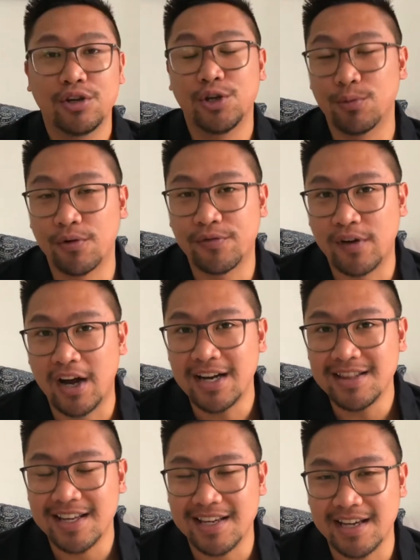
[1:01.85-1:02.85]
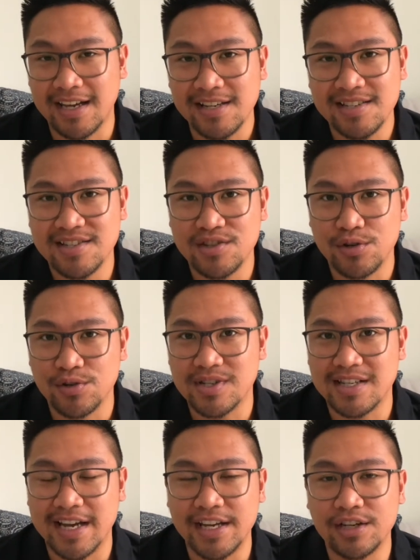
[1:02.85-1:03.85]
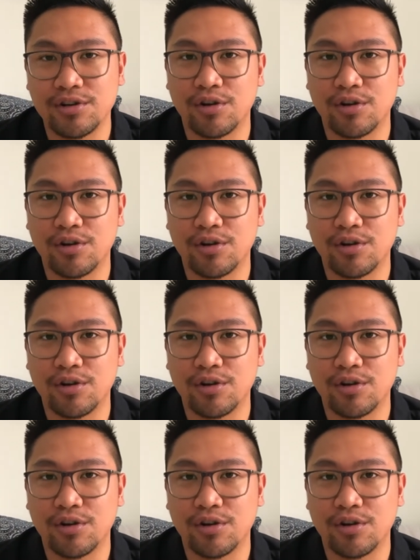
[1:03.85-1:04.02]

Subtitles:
will find that guests who stay in your